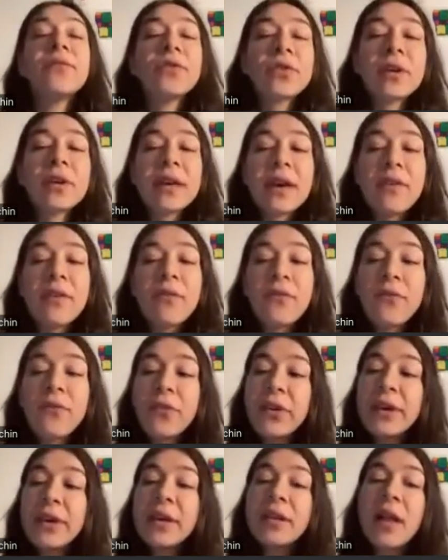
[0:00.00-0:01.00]
if you can
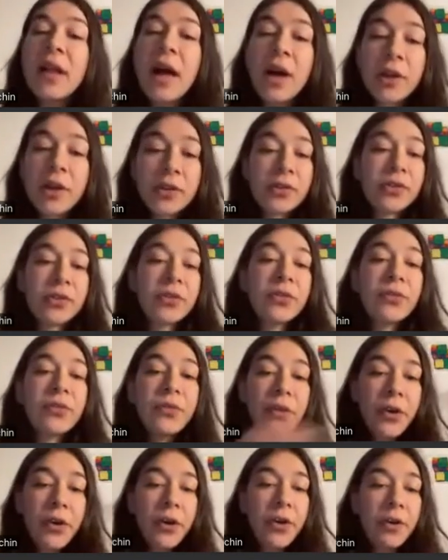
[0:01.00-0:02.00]
fill out the
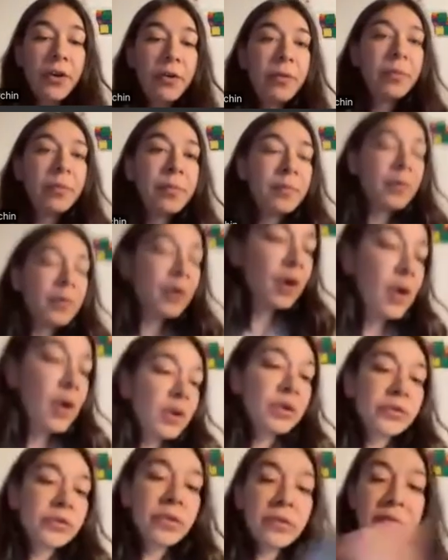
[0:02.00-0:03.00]
form
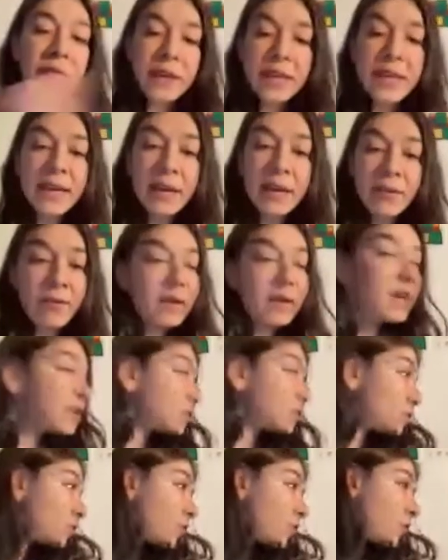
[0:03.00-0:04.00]
so we can
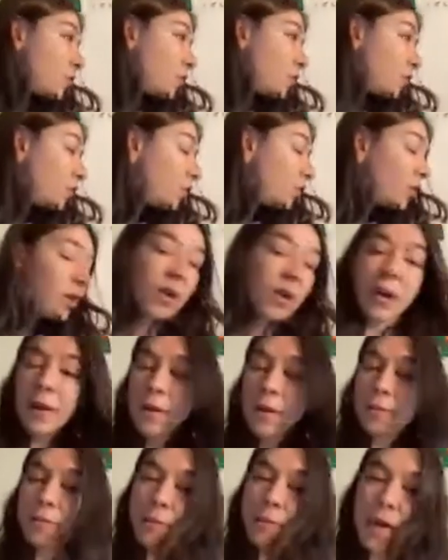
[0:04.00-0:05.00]
reach to you.
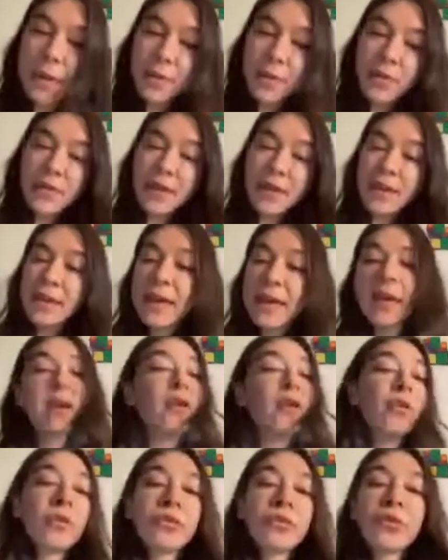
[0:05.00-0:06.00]
Maybe we
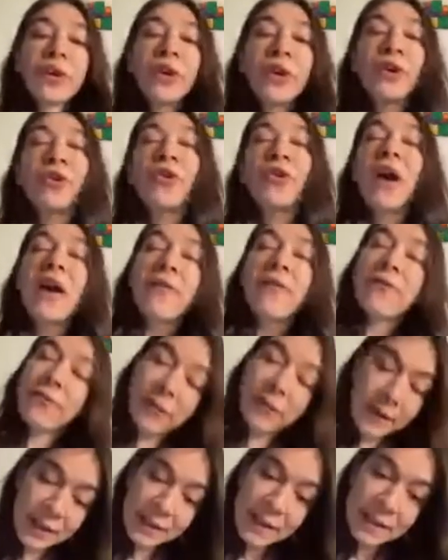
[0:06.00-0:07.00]
can offer you a
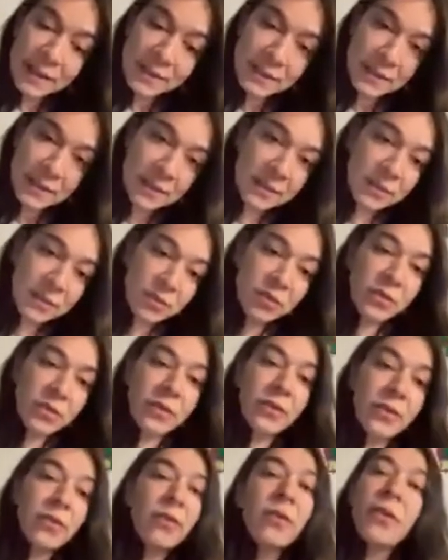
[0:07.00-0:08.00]
free lesson
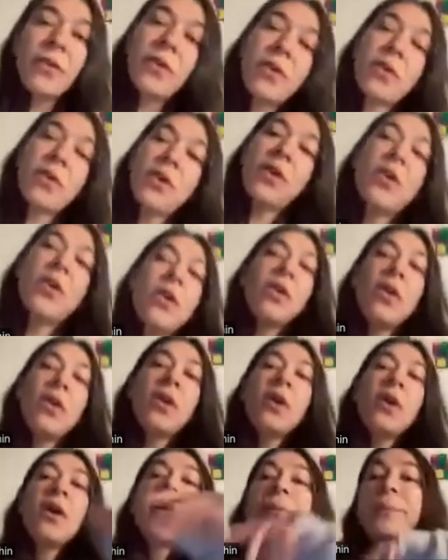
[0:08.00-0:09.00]
too.
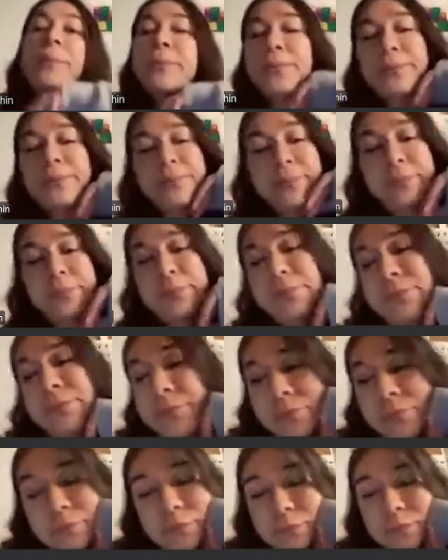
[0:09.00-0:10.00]

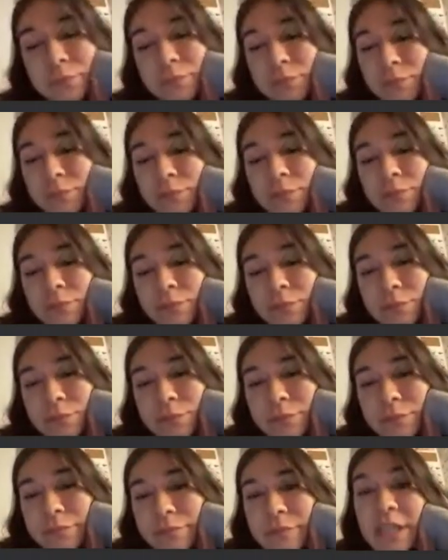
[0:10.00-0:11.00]
Mm,
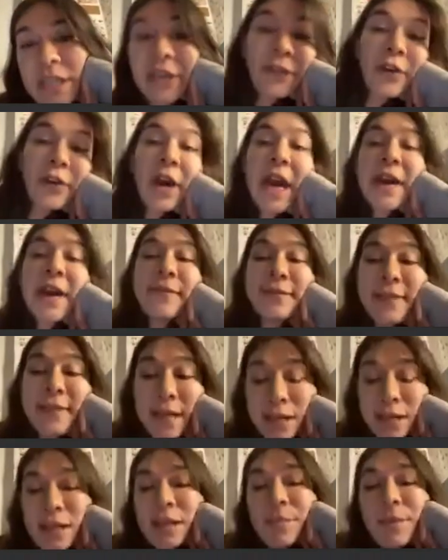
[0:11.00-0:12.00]
if you have
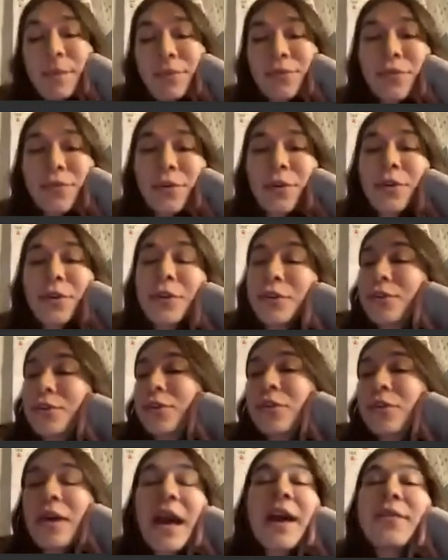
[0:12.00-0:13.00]
done it before, you
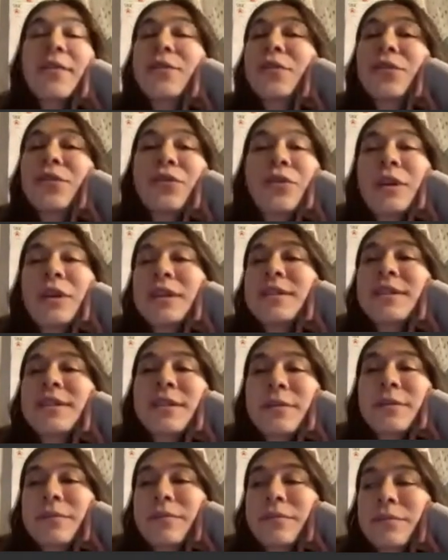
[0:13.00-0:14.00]
don't have to do it.
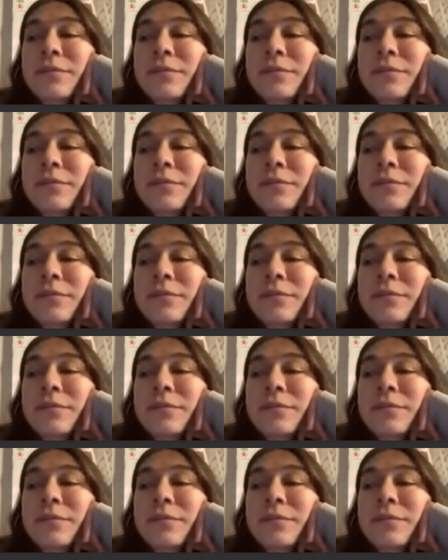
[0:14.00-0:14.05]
